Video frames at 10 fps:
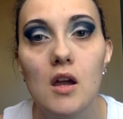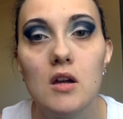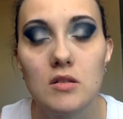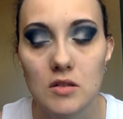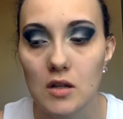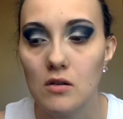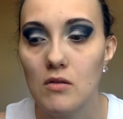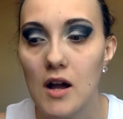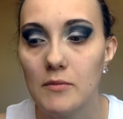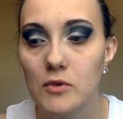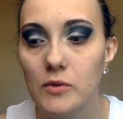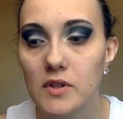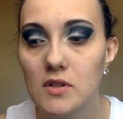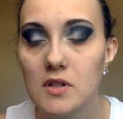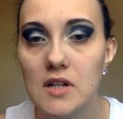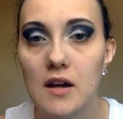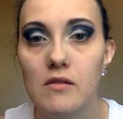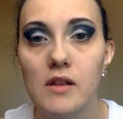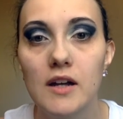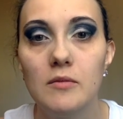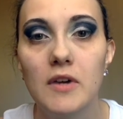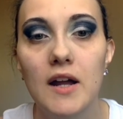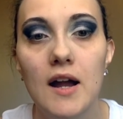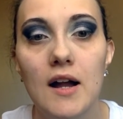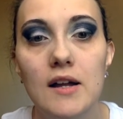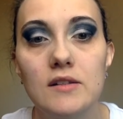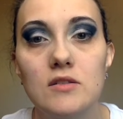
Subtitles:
So I'm going to now line my eyes.